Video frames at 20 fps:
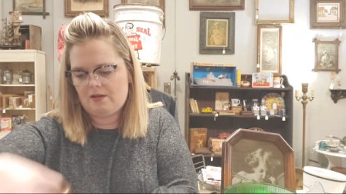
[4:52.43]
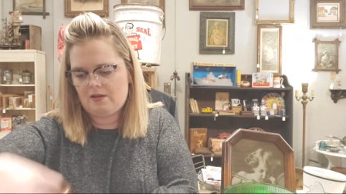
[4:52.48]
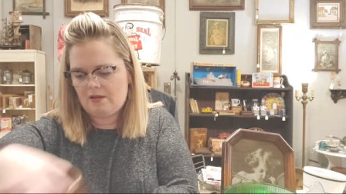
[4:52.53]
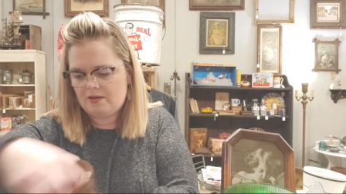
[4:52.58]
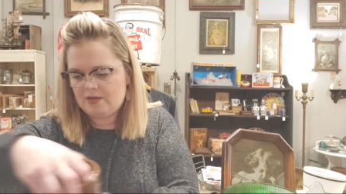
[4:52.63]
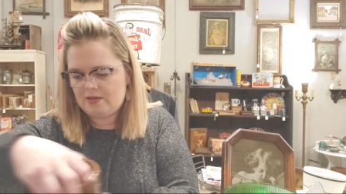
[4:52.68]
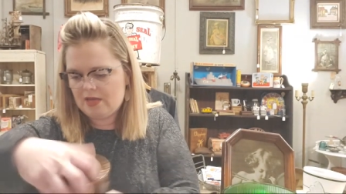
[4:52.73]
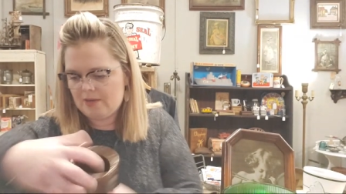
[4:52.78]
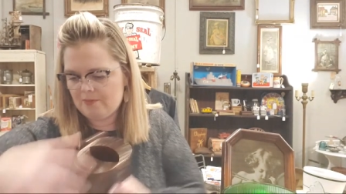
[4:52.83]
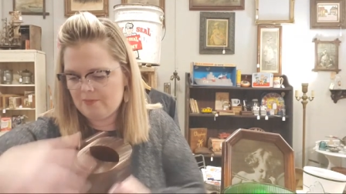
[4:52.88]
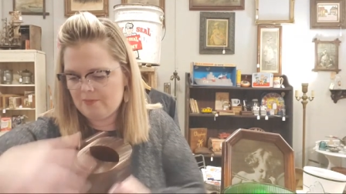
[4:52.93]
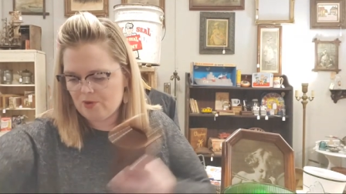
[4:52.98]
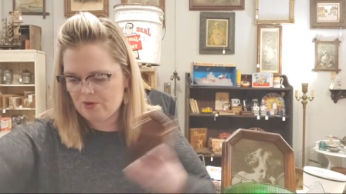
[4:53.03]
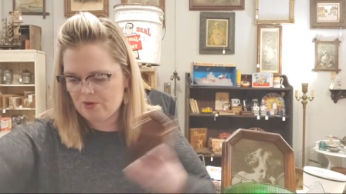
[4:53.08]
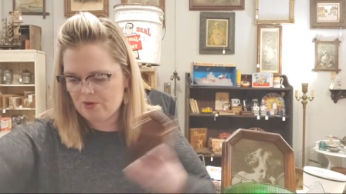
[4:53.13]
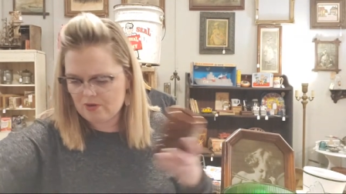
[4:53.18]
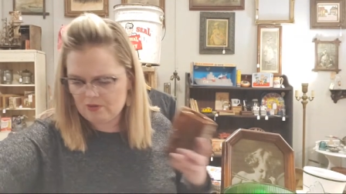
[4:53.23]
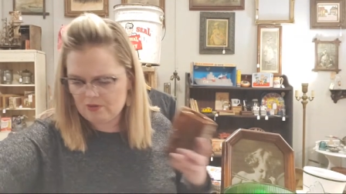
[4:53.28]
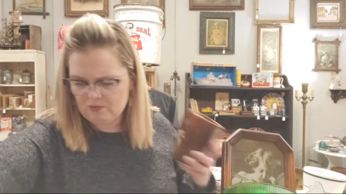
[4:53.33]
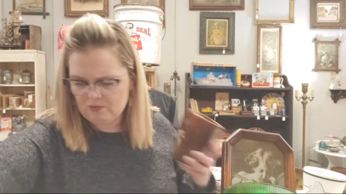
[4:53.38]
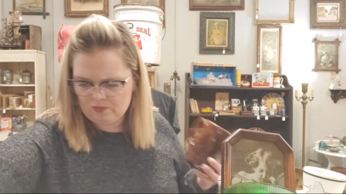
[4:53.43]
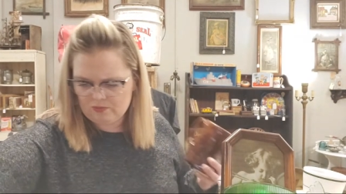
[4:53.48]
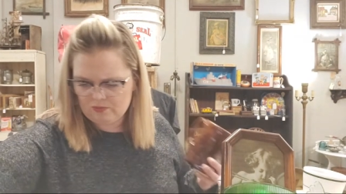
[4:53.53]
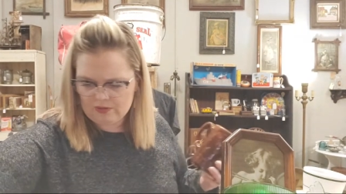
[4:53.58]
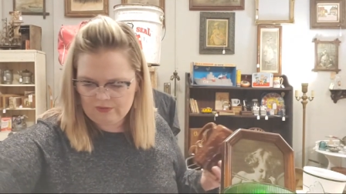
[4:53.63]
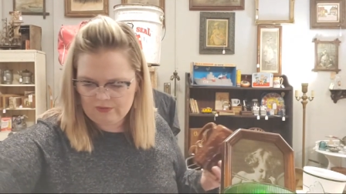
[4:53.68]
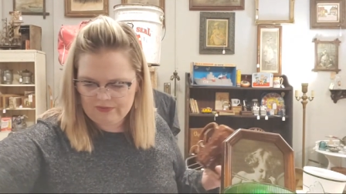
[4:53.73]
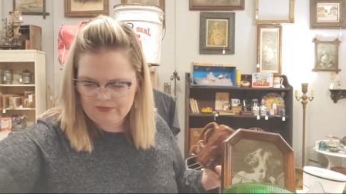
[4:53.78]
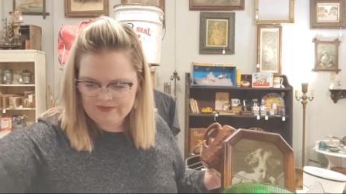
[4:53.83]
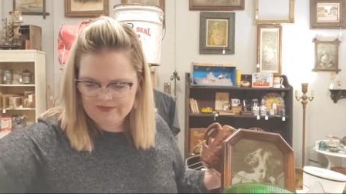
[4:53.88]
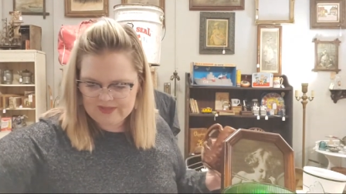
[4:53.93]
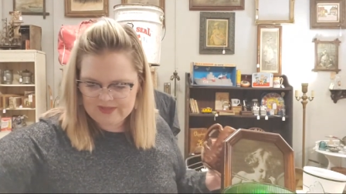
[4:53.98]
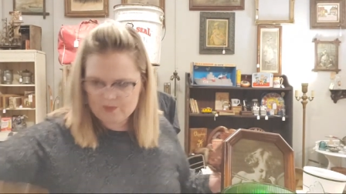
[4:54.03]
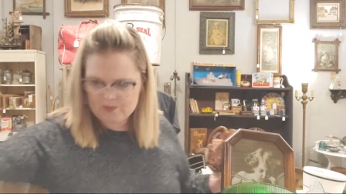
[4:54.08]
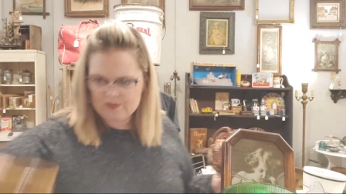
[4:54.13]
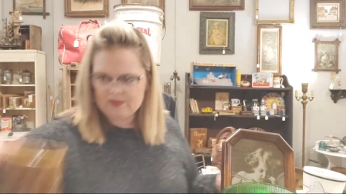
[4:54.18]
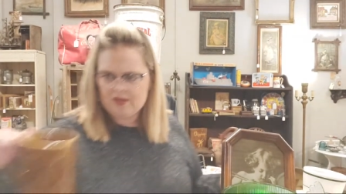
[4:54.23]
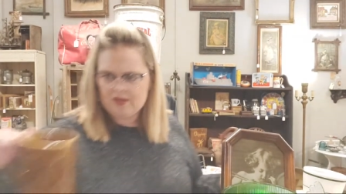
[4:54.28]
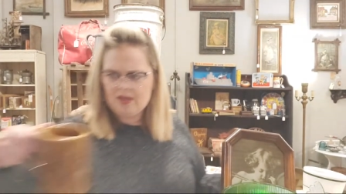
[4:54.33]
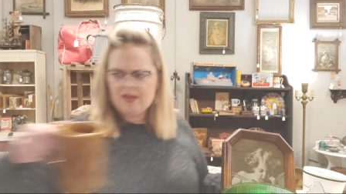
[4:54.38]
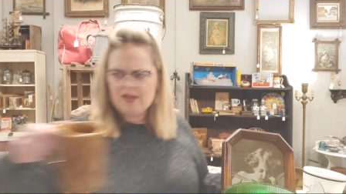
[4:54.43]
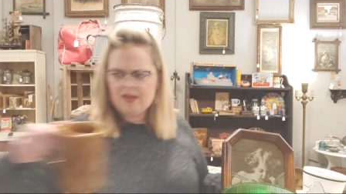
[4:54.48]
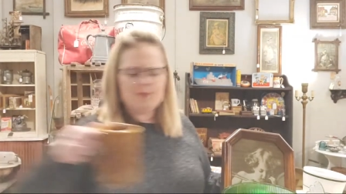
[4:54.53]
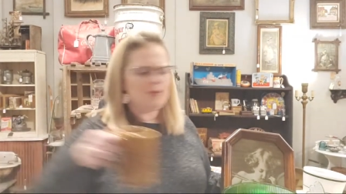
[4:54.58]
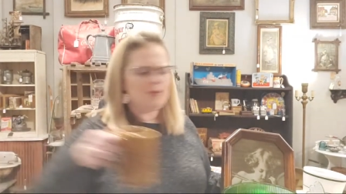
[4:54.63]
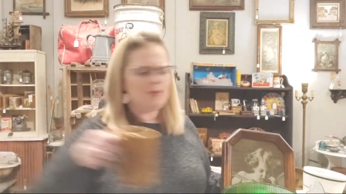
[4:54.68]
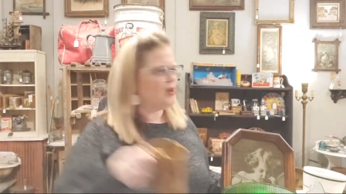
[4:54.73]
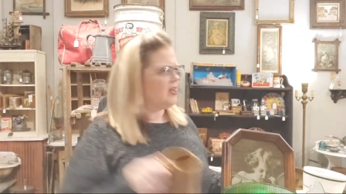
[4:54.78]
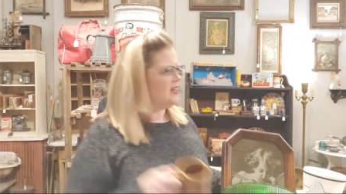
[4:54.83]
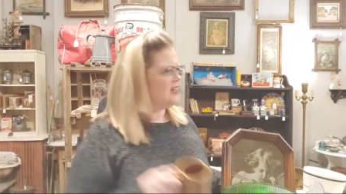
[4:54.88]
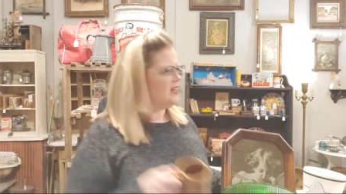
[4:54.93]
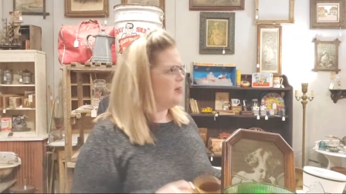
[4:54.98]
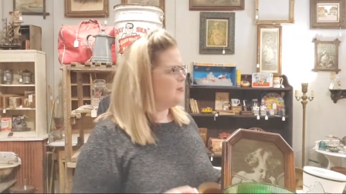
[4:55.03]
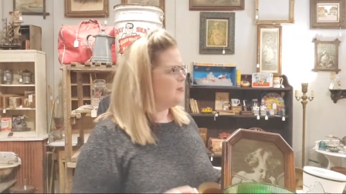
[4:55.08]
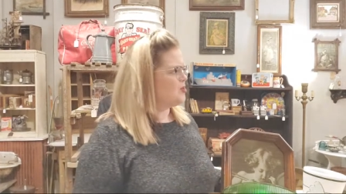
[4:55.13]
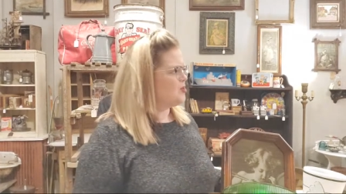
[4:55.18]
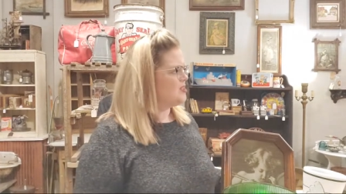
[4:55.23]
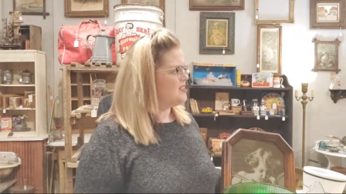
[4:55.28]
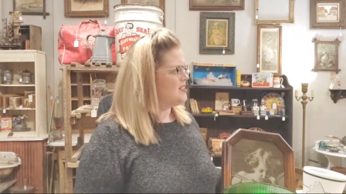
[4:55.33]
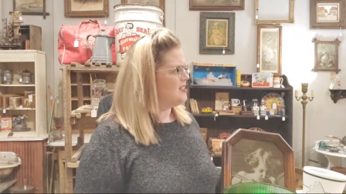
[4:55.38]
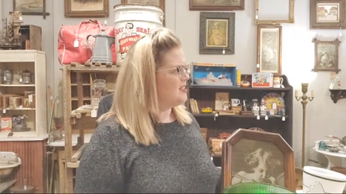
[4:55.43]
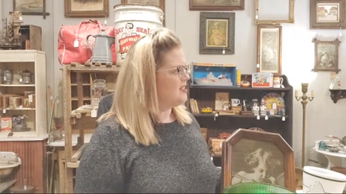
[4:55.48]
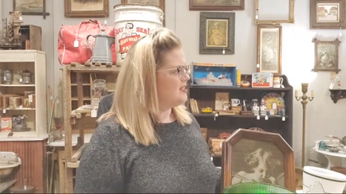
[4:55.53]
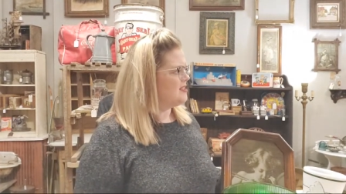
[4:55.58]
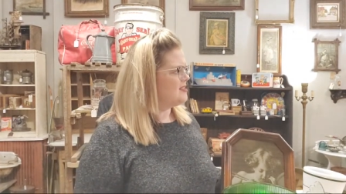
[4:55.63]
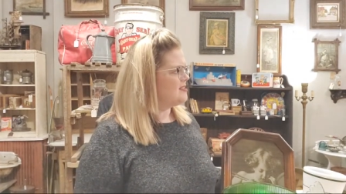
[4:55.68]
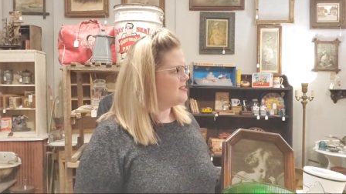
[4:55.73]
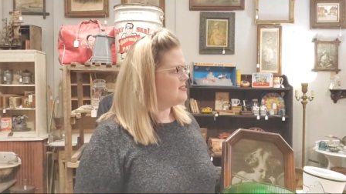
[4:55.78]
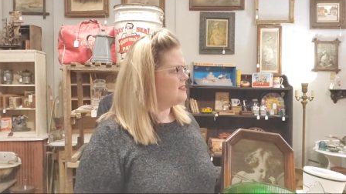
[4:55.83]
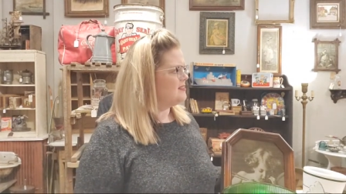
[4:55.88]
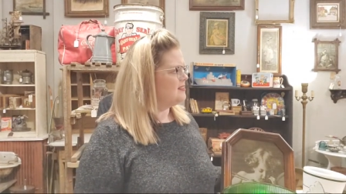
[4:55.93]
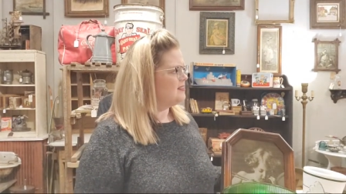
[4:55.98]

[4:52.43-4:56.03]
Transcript: number, oh, I don't think this one. Emma, look at number six.